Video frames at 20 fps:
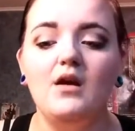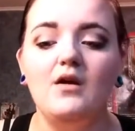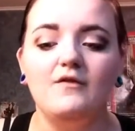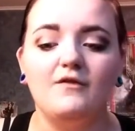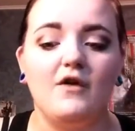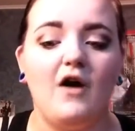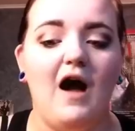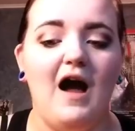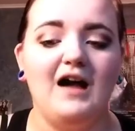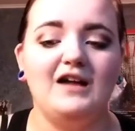
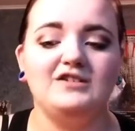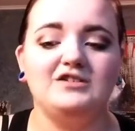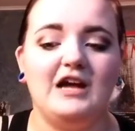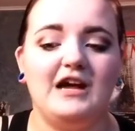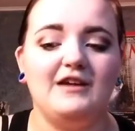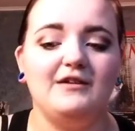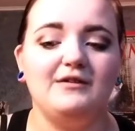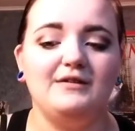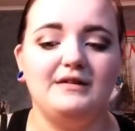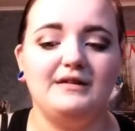for
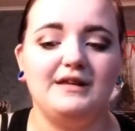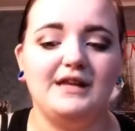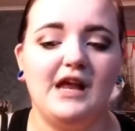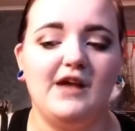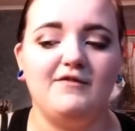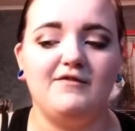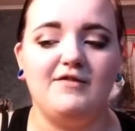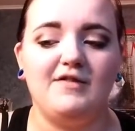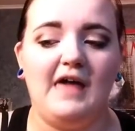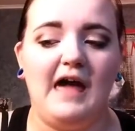eyeshadows and
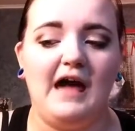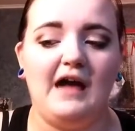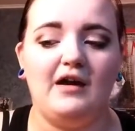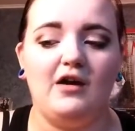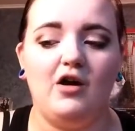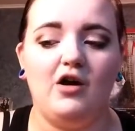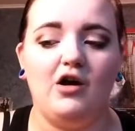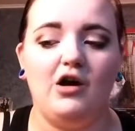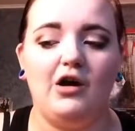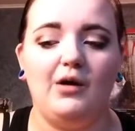stuff that
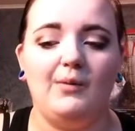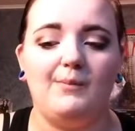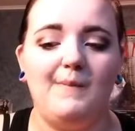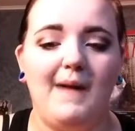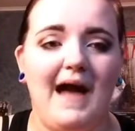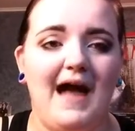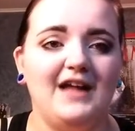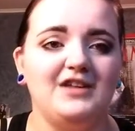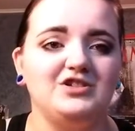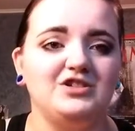are
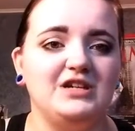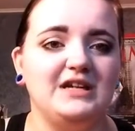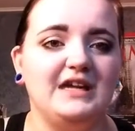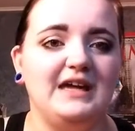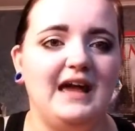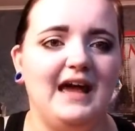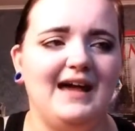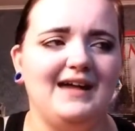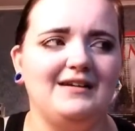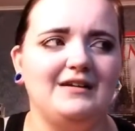
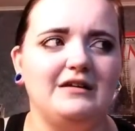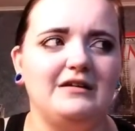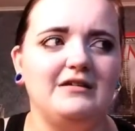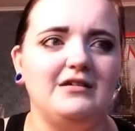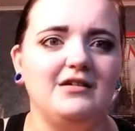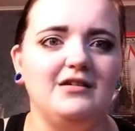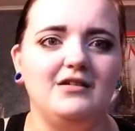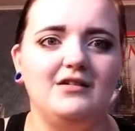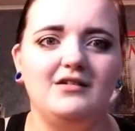patchy and